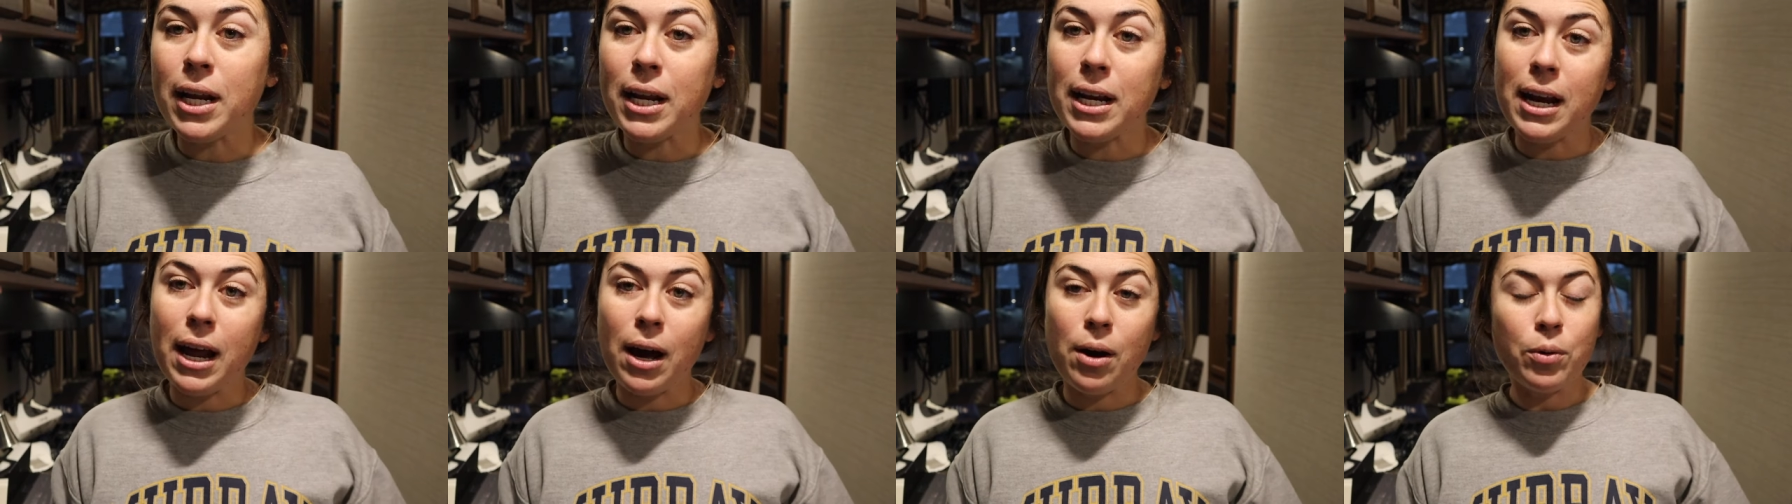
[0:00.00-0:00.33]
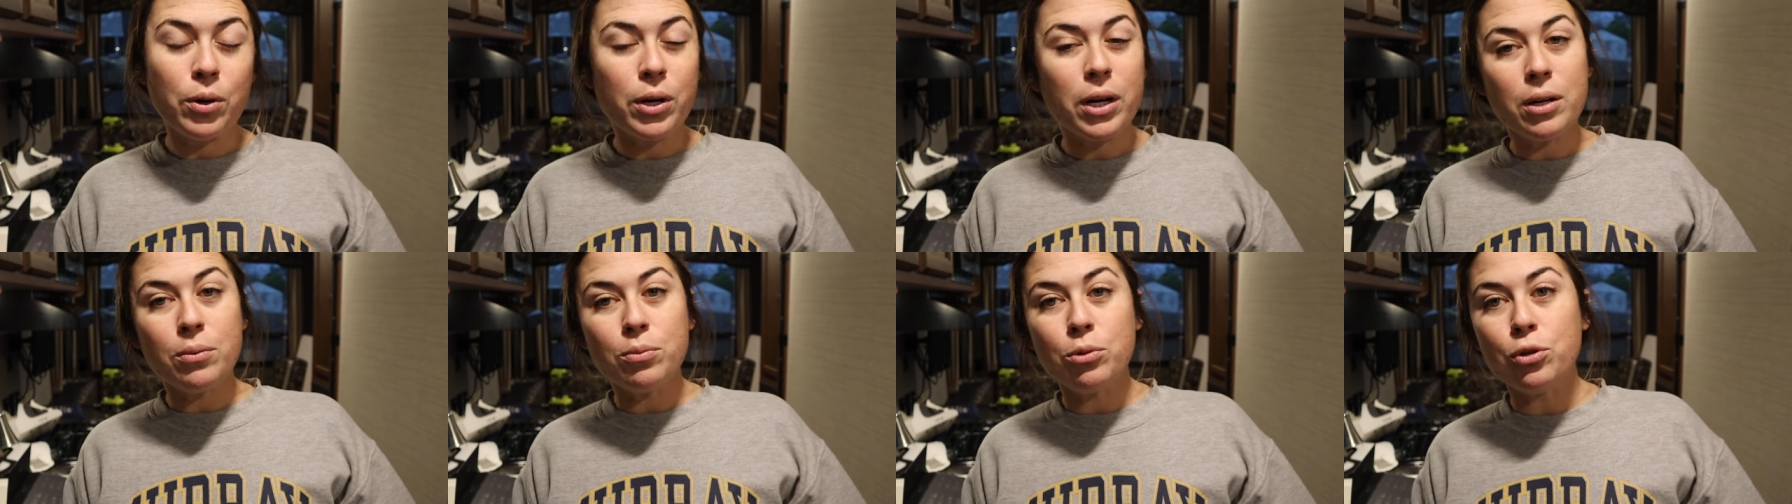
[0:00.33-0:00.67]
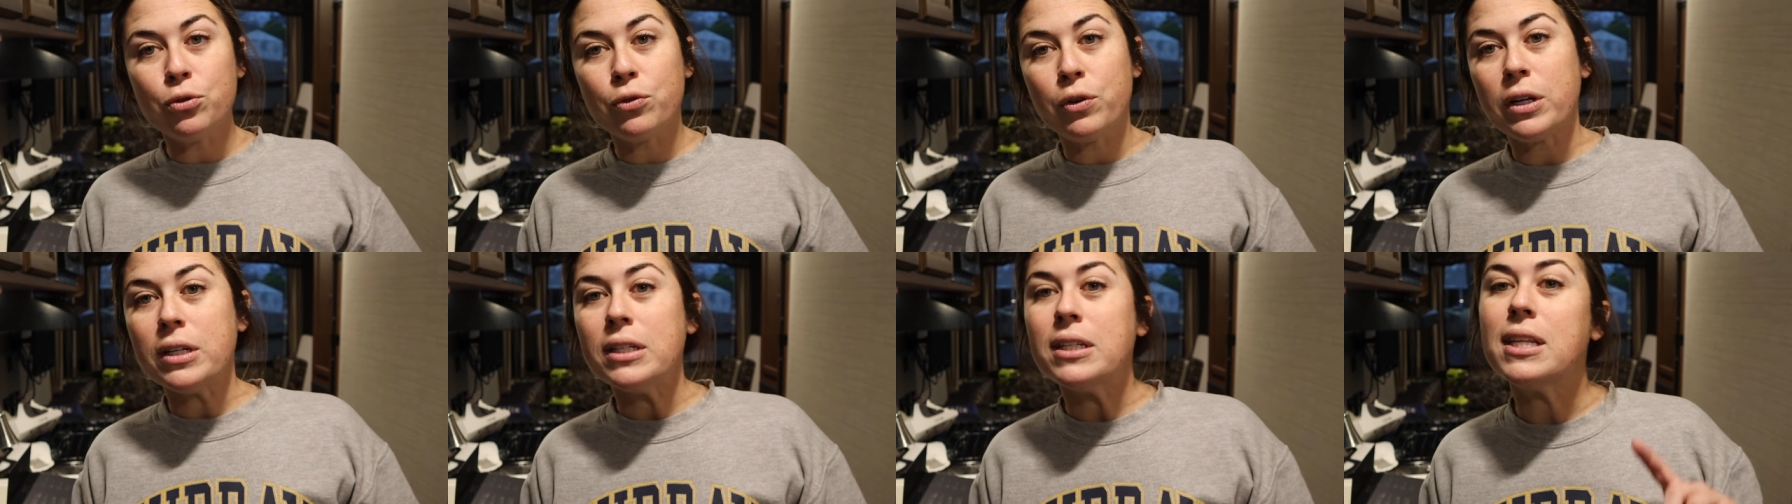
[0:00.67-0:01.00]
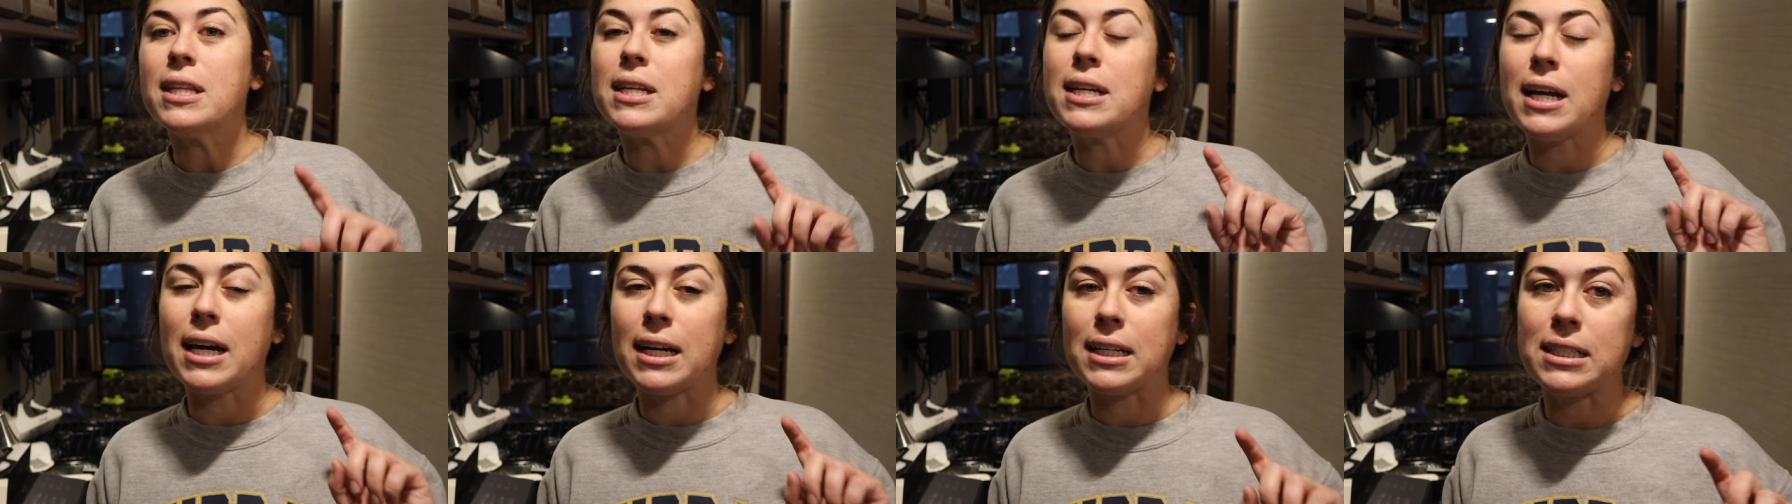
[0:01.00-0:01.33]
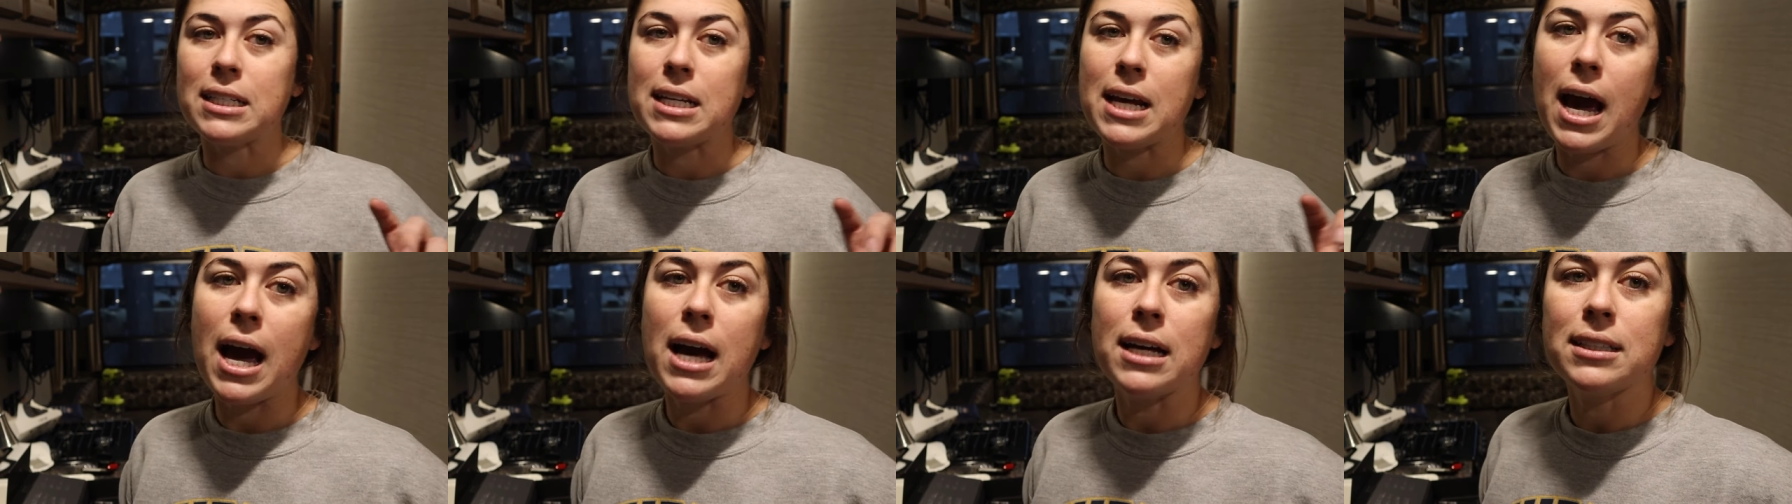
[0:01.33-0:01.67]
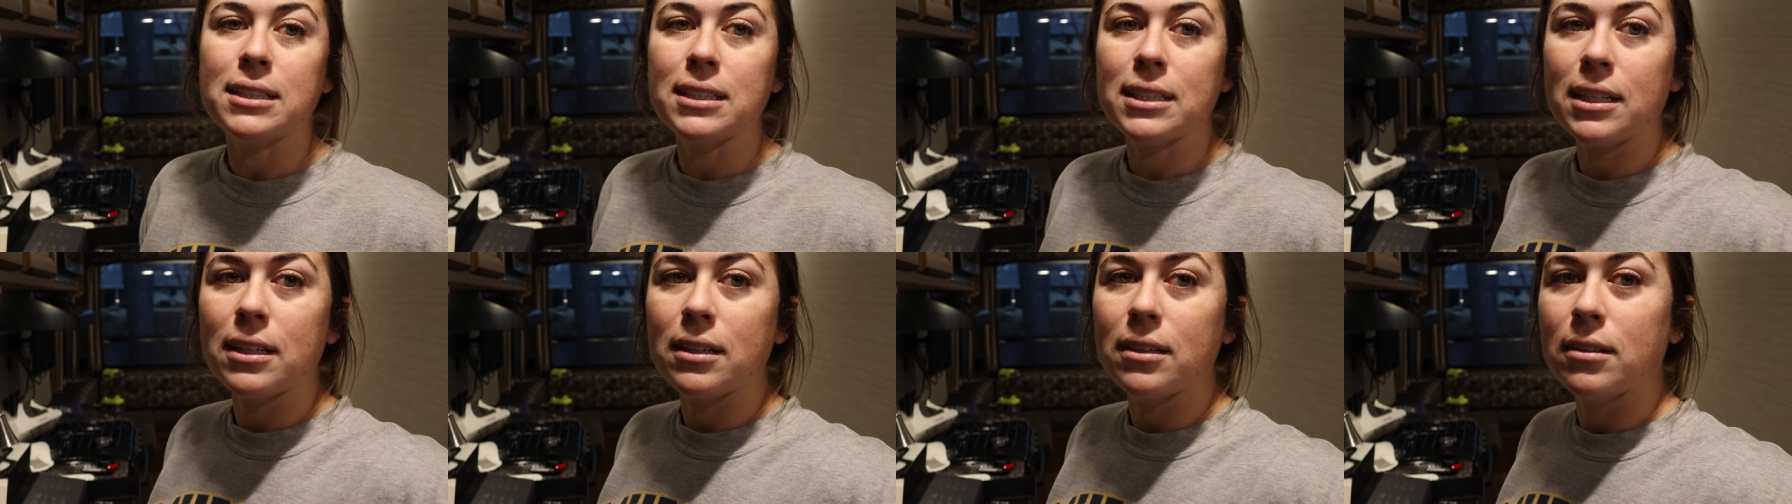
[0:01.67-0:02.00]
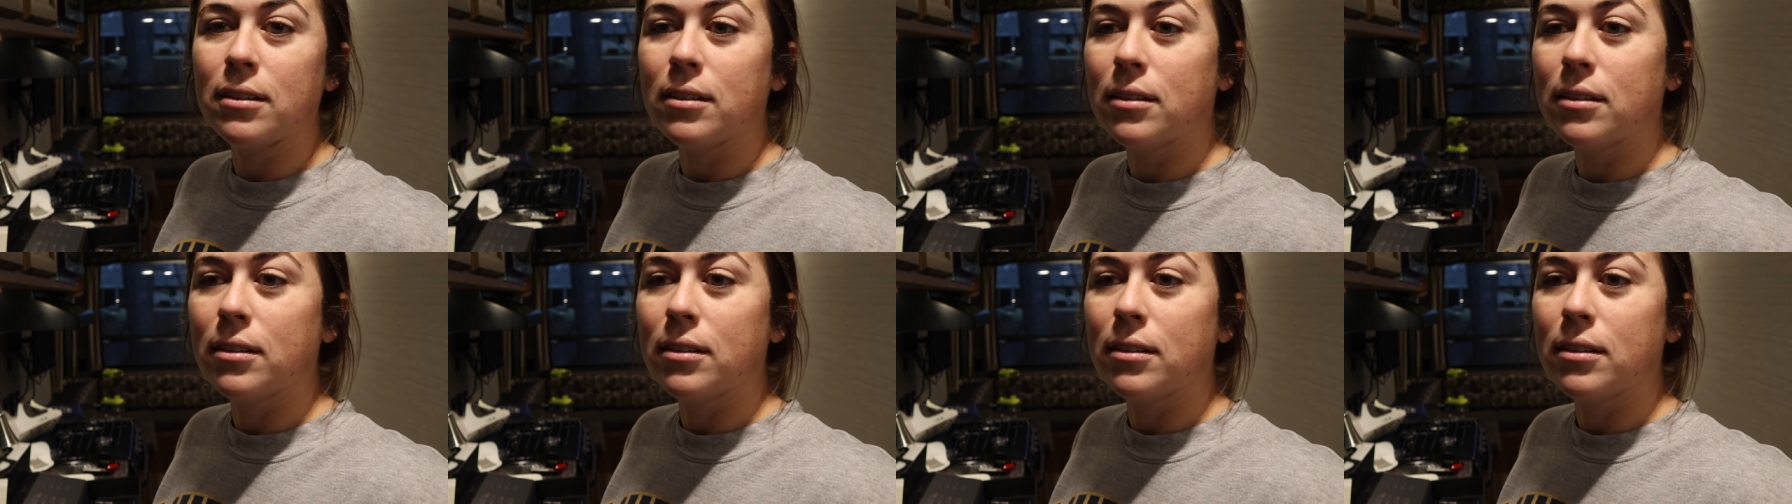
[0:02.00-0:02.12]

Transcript: and now we're gonna move on to the next task.